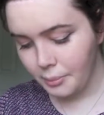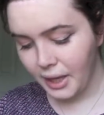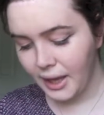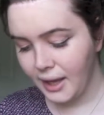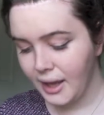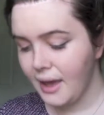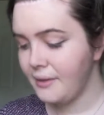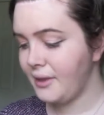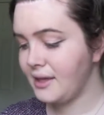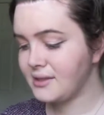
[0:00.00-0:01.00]
but
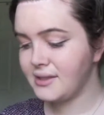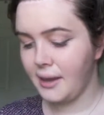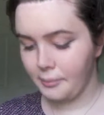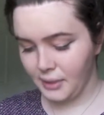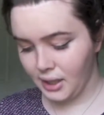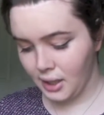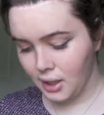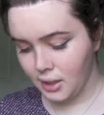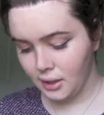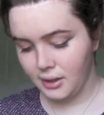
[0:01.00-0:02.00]
they sent
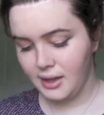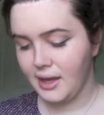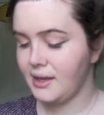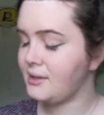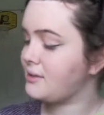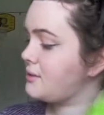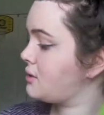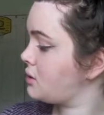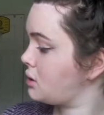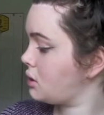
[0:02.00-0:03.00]
me
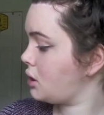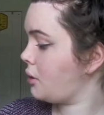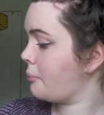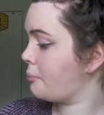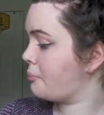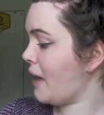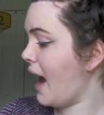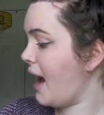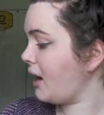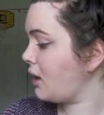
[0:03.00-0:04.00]
this
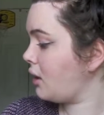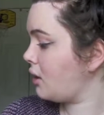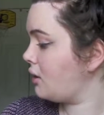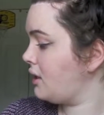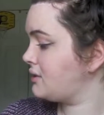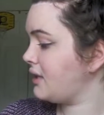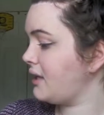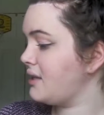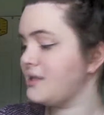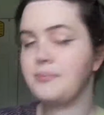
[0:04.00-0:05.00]
back. It's
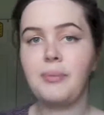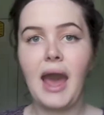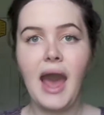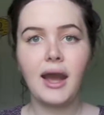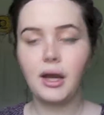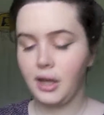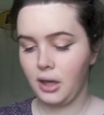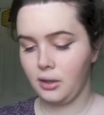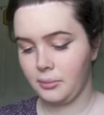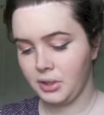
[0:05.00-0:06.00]
like this back
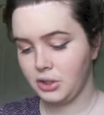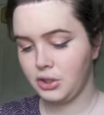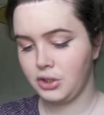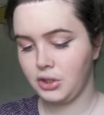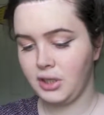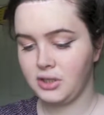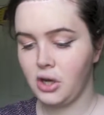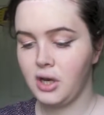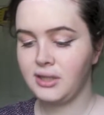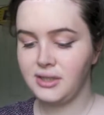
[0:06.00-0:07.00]
here. Let me just, it's
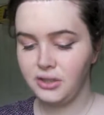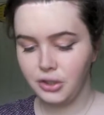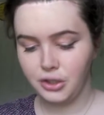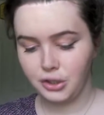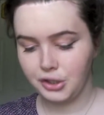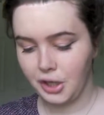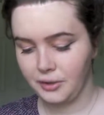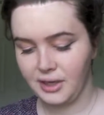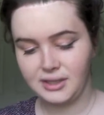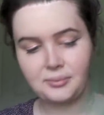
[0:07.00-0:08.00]
hard, it's easier to
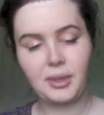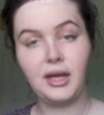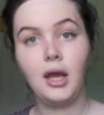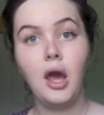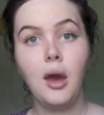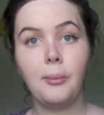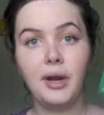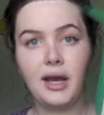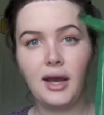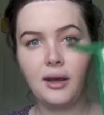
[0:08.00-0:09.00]
show than explain,
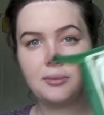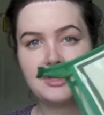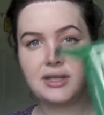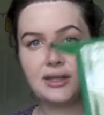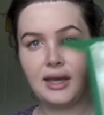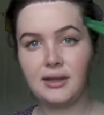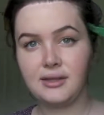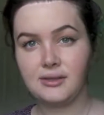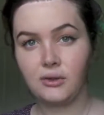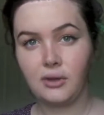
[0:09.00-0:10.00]
but it comes in like
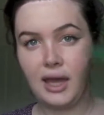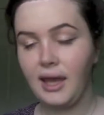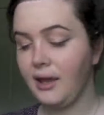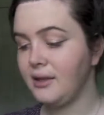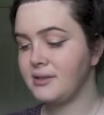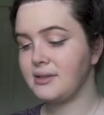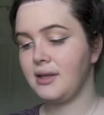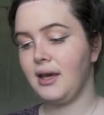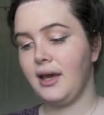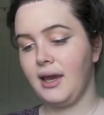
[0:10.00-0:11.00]
this little case.
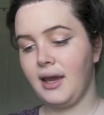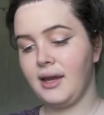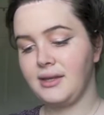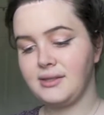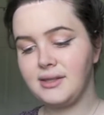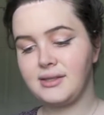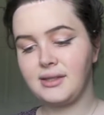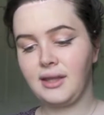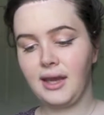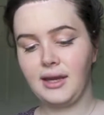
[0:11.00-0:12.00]
It is
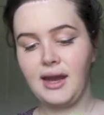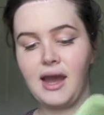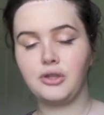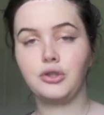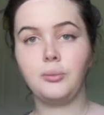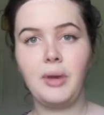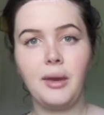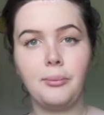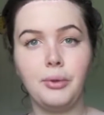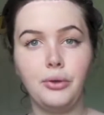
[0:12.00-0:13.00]
this like natural
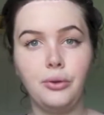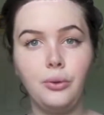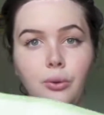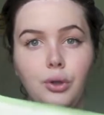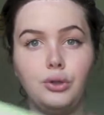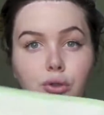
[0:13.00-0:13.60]
bamboo